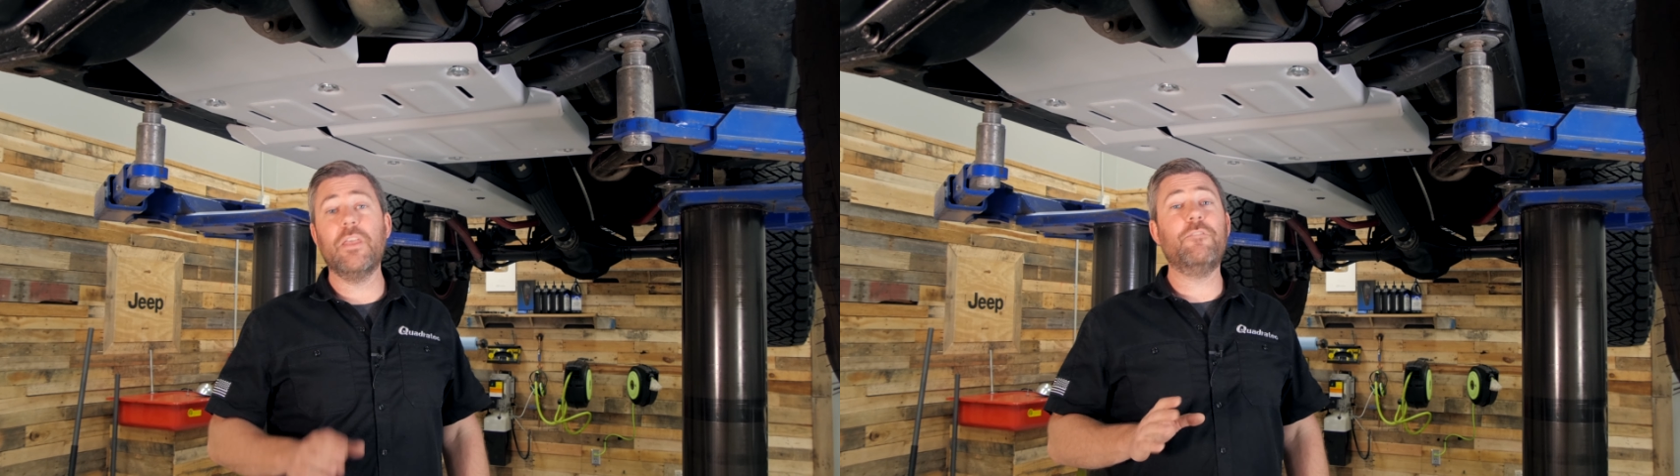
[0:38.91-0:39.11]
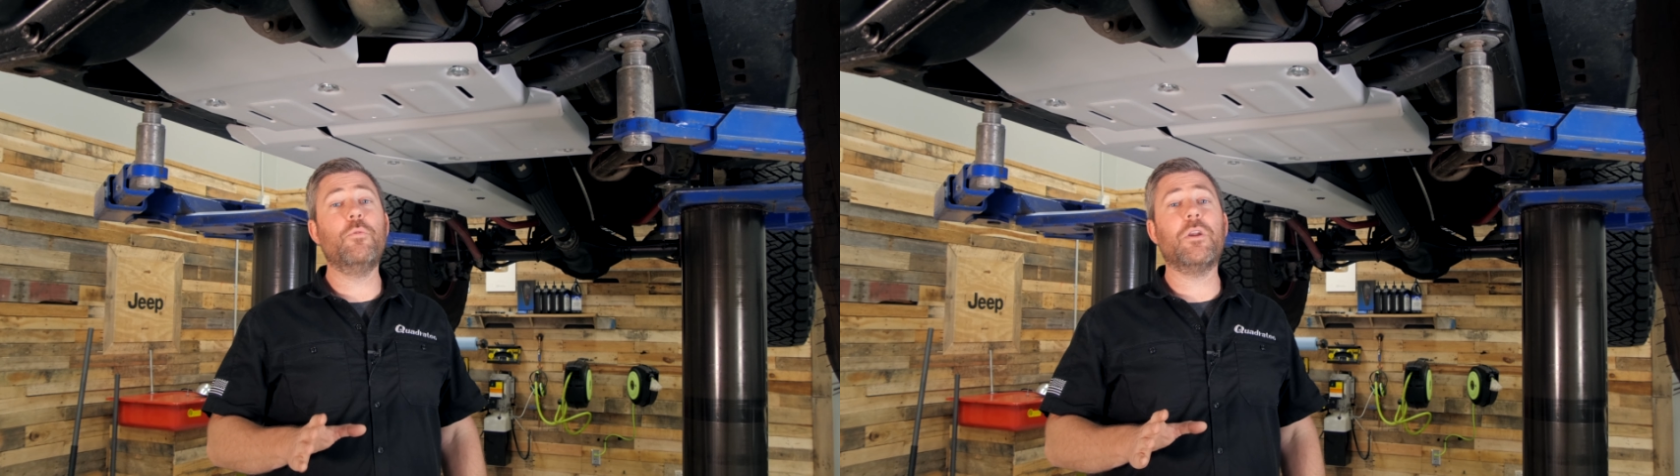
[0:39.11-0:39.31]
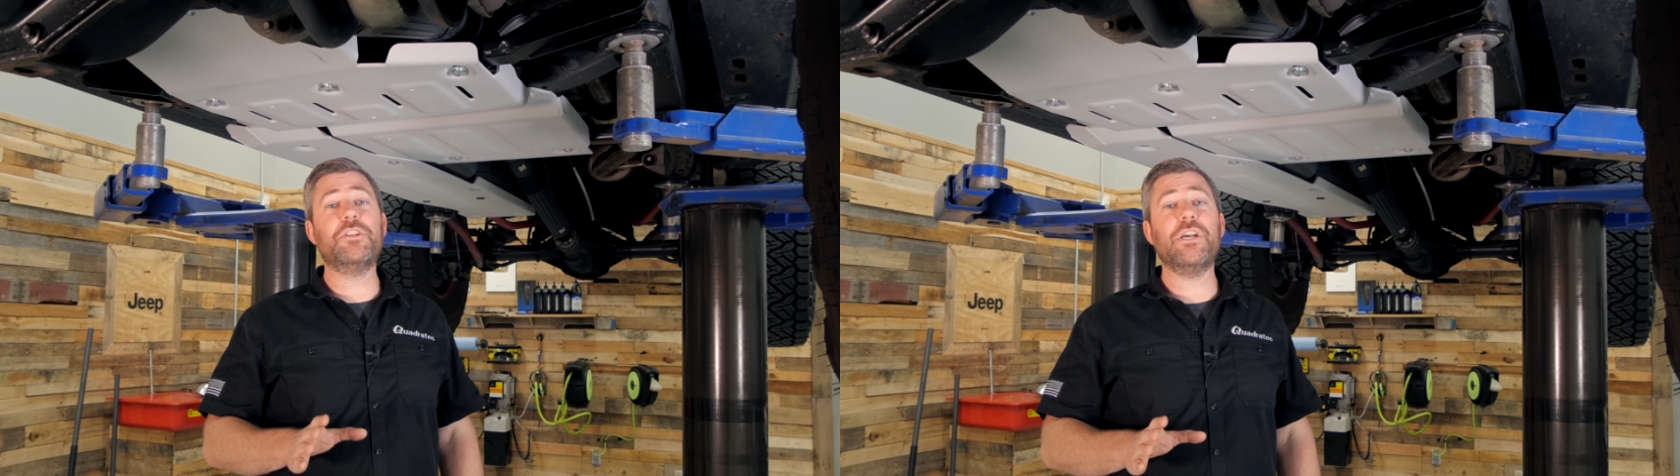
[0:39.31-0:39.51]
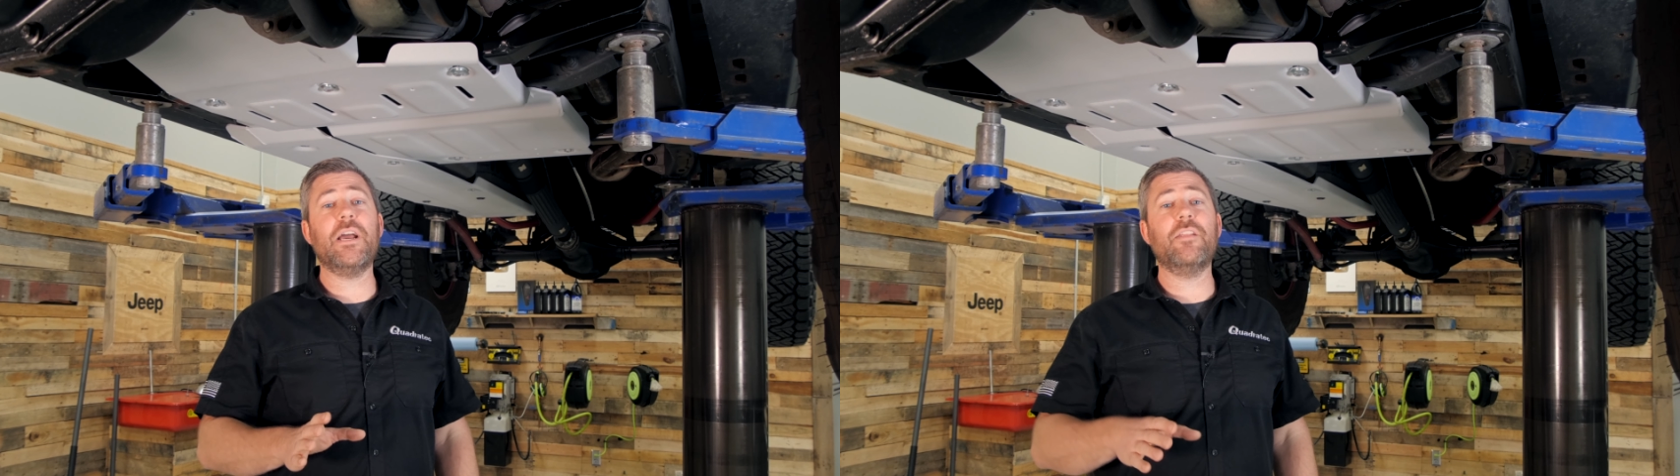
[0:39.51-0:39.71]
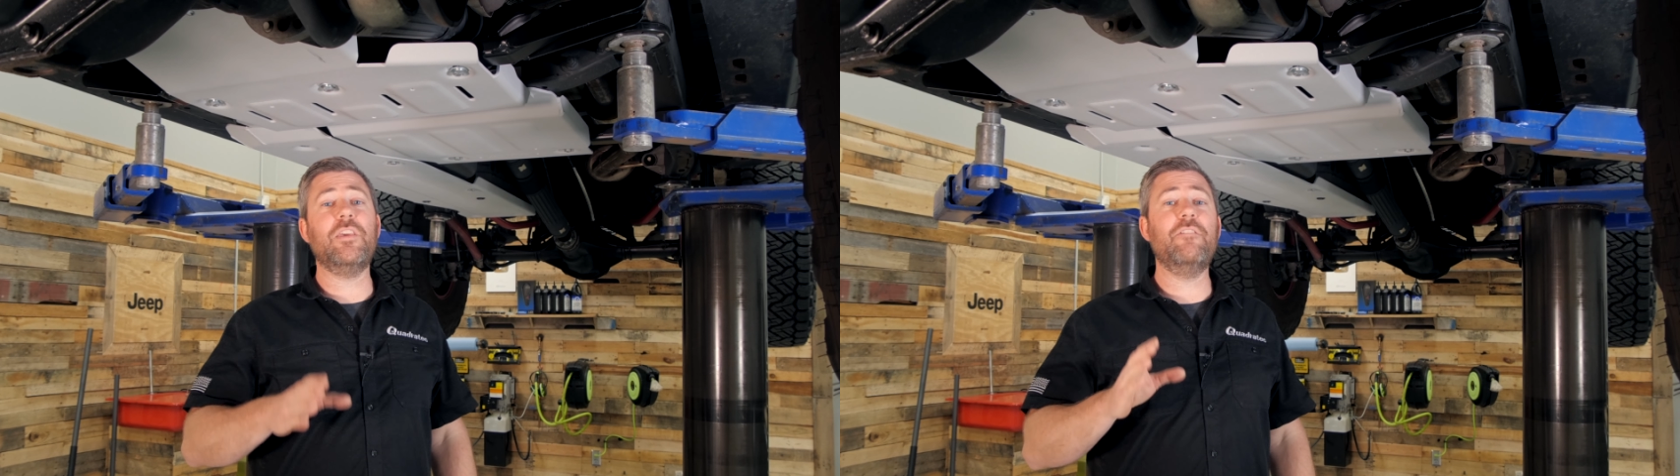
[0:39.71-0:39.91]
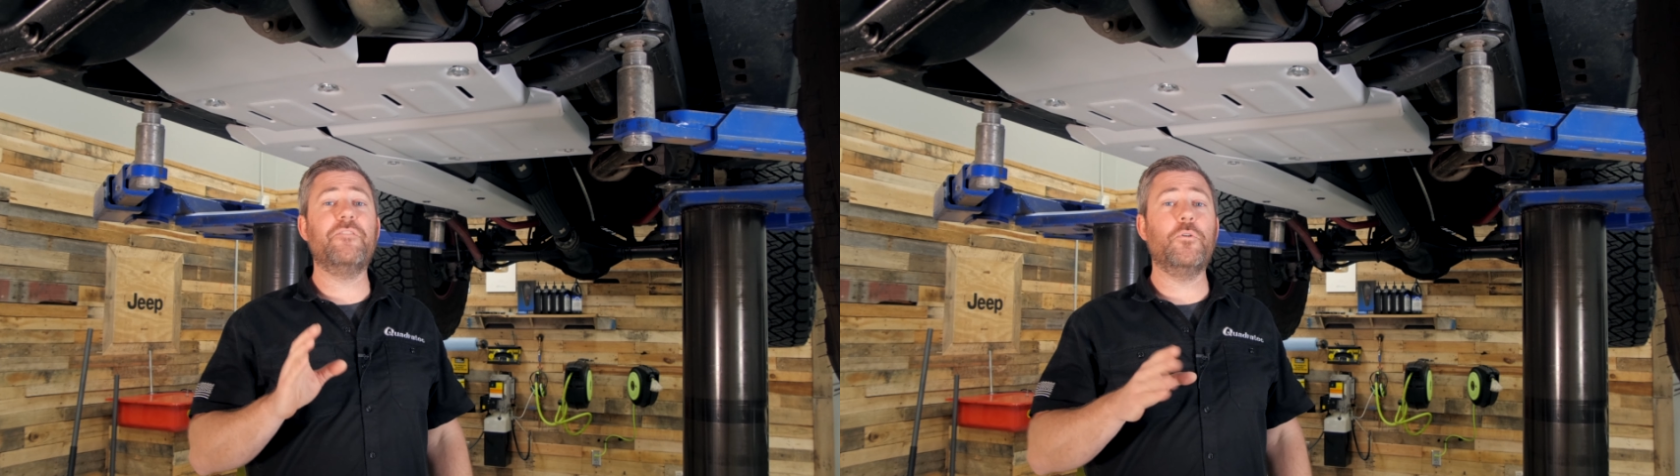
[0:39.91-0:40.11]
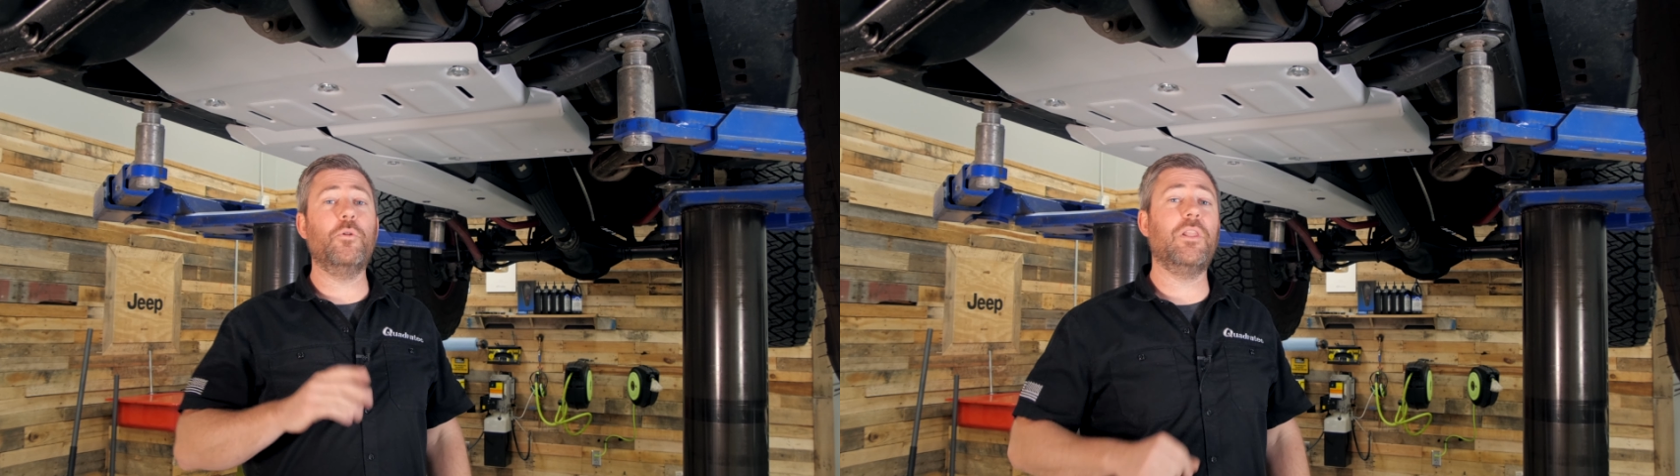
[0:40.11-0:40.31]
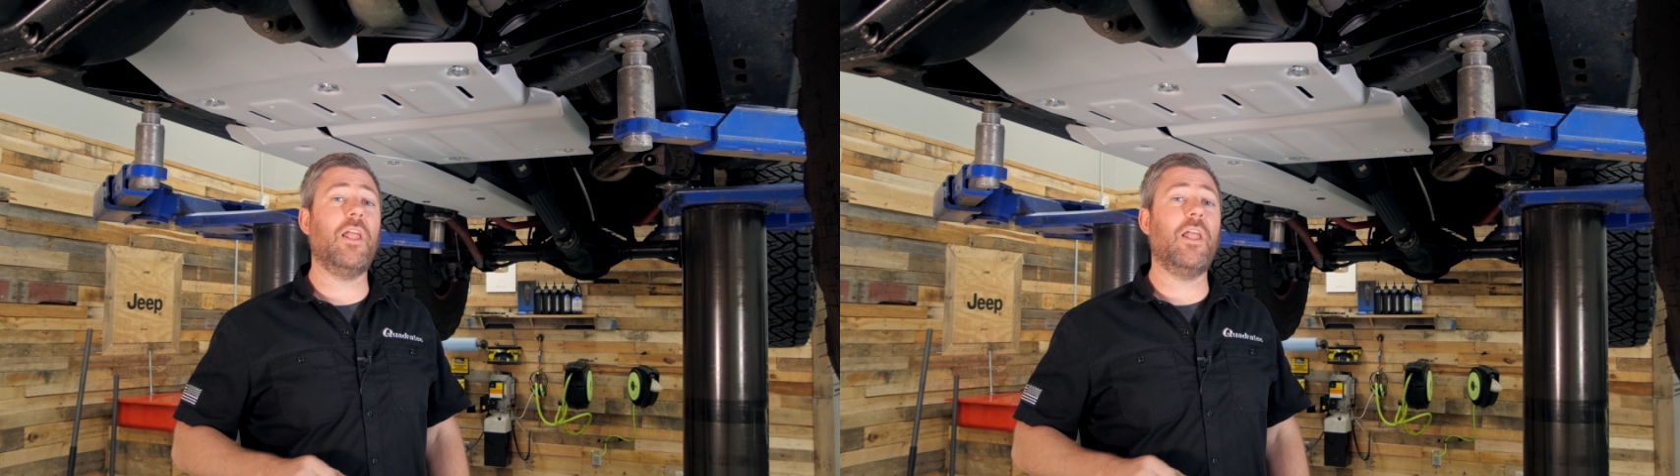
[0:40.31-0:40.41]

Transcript: If you want to check out the full